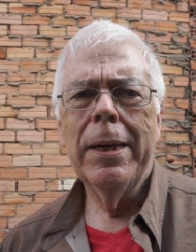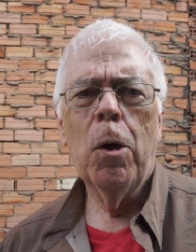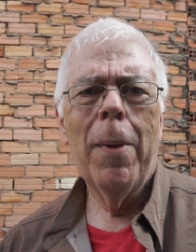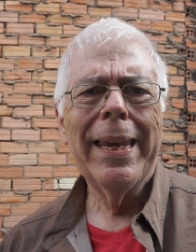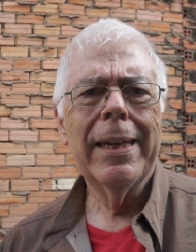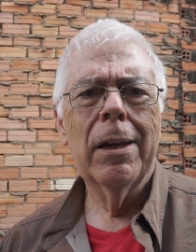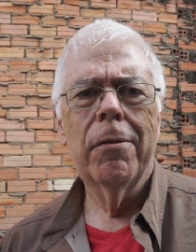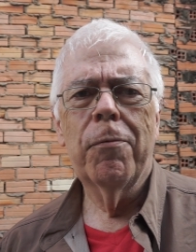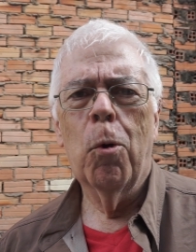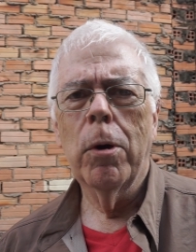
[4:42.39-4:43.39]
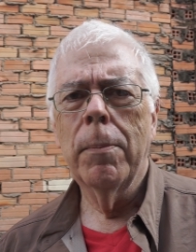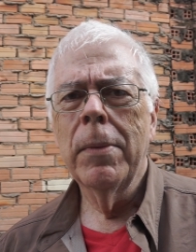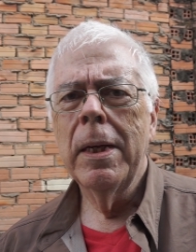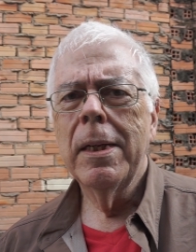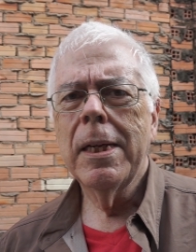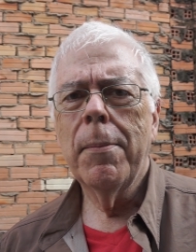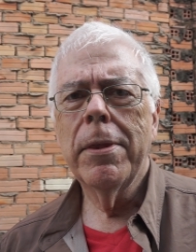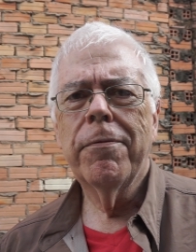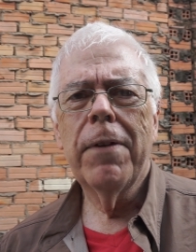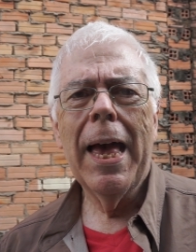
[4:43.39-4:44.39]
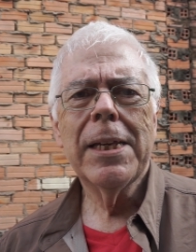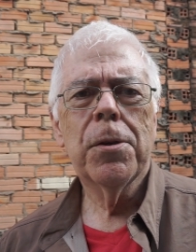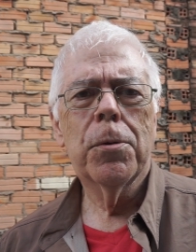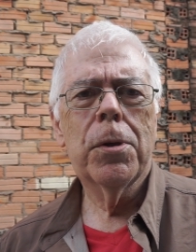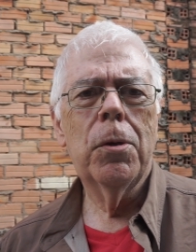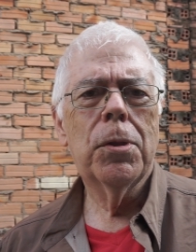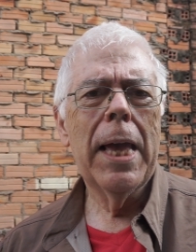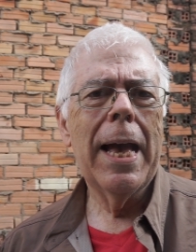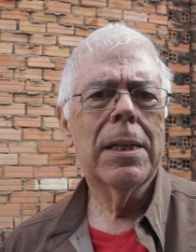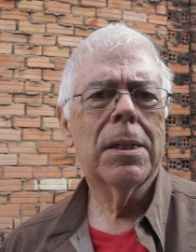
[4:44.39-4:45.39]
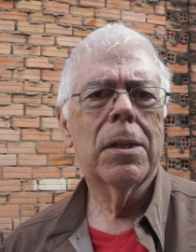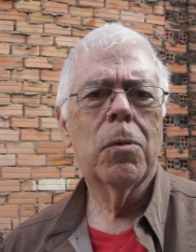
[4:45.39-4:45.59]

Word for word: Nobody can afford them. Some of the flights are $2,000,